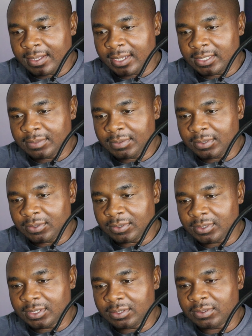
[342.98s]
high speed
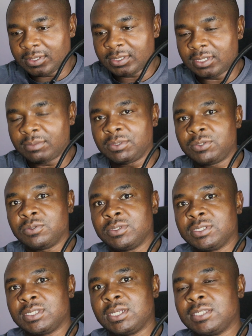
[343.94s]
continuous let me do
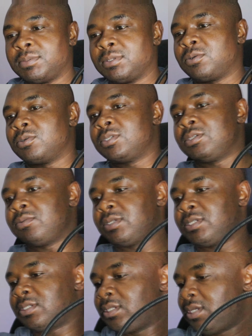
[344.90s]
this high speed
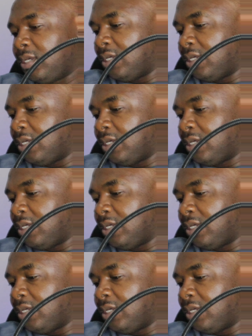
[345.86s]
continuous